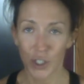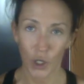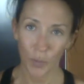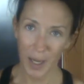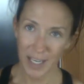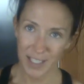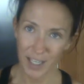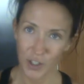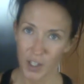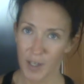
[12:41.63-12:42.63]
Don't pay
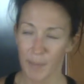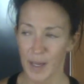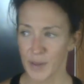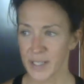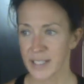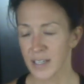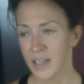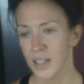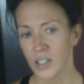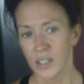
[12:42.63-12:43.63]
attention to myths
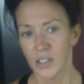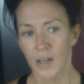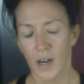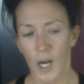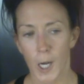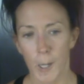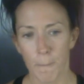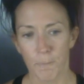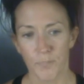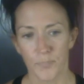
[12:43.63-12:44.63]

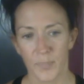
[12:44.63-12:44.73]
um,